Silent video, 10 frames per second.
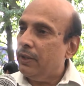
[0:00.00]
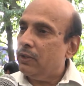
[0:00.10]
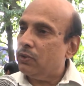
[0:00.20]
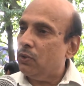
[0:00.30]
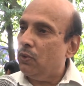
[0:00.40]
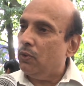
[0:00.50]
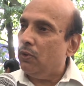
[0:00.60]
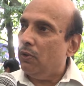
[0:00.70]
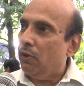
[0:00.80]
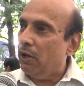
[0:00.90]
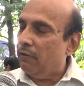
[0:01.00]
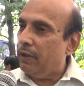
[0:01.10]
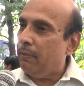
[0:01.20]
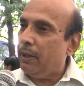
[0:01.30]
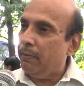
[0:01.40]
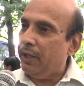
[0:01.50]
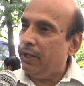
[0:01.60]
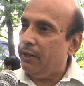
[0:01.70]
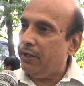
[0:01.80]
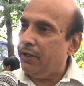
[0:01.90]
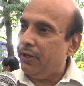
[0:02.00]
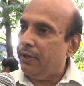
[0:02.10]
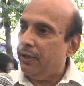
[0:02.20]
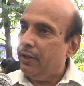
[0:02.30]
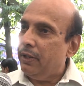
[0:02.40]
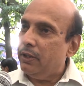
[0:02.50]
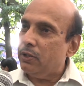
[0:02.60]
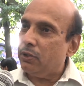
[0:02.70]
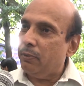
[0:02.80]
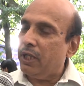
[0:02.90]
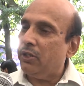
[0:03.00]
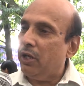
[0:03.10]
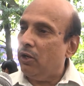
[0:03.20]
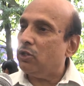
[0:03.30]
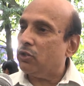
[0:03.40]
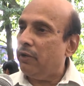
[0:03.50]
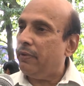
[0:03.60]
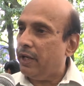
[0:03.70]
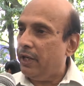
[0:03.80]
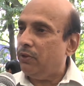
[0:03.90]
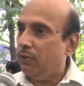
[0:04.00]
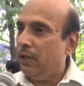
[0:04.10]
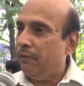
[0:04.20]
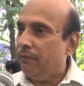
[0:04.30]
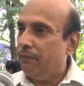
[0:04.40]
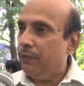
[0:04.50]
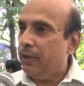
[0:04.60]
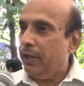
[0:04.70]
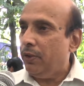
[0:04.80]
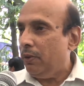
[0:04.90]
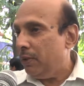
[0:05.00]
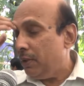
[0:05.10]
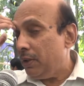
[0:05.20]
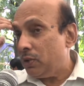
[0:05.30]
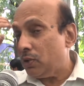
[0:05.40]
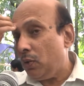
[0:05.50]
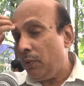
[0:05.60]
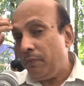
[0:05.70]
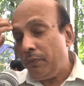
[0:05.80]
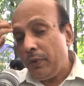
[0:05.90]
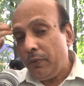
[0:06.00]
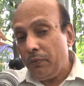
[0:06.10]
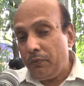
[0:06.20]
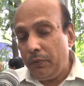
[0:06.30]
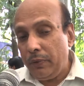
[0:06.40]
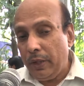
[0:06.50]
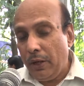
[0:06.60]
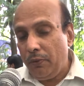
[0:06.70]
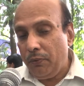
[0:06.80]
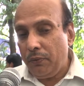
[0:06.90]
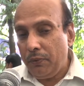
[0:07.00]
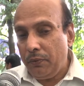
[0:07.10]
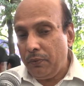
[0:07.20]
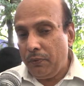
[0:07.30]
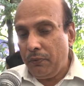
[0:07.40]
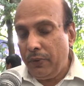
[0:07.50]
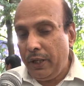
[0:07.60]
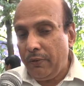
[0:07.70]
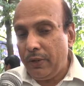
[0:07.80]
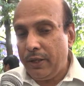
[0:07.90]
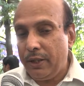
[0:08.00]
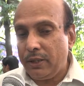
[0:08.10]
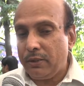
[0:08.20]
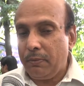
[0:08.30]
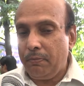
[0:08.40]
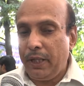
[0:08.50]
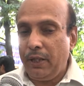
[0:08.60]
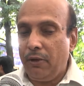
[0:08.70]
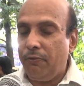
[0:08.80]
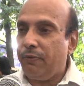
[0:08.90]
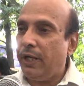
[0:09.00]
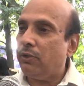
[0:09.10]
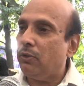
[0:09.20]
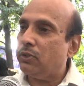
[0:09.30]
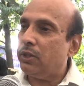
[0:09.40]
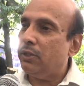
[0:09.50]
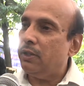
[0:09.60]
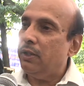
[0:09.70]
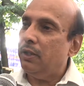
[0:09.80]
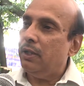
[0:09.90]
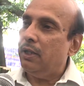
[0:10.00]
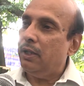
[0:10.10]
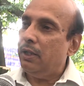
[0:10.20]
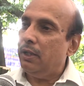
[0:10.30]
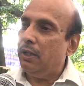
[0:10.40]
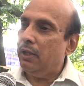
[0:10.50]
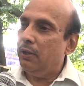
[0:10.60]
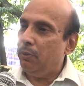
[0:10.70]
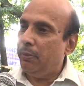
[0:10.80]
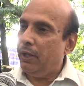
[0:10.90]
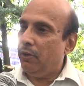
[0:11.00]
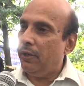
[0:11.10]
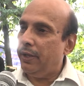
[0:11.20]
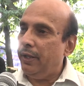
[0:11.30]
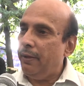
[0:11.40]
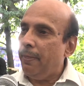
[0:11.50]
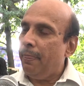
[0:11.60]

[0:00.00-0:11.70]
So all of them I'm getting treated. So because they also have a right to live, you know. So now we have addressed by now 5,000 women already.